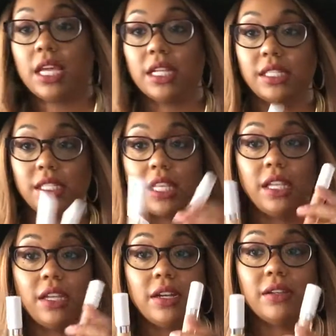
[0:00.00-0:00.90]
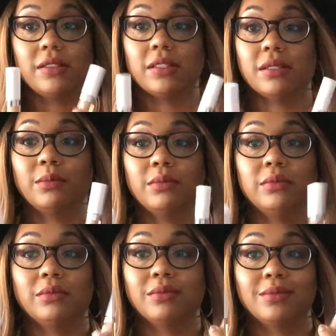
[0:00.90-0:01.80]
concealers,
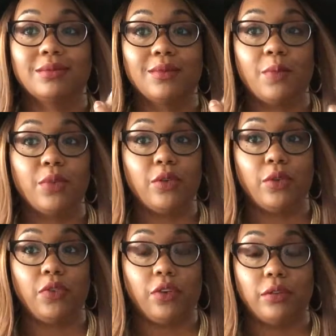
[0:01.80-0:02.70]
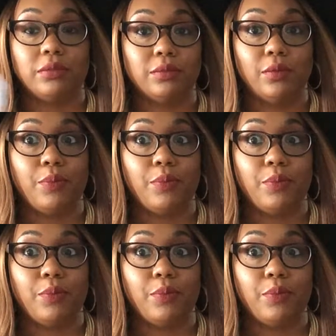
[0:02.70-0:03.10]
beautiful,